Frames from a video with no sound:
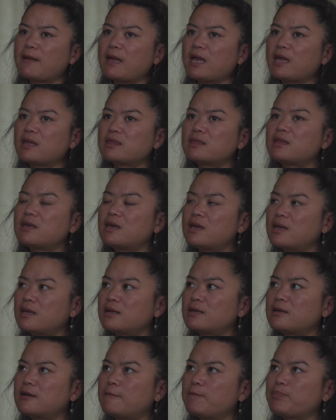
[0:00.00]
and
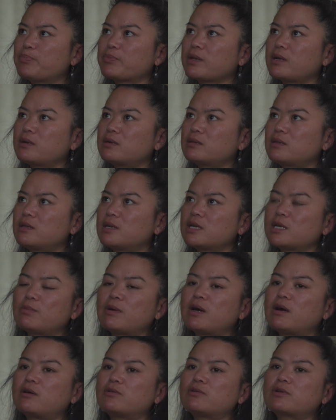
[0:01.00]
then think
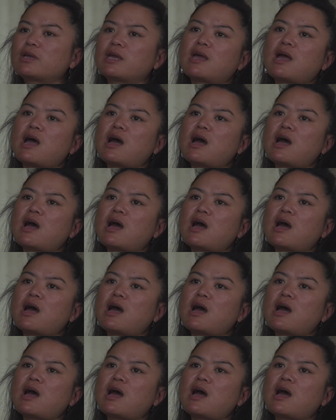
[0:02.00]
about, okay,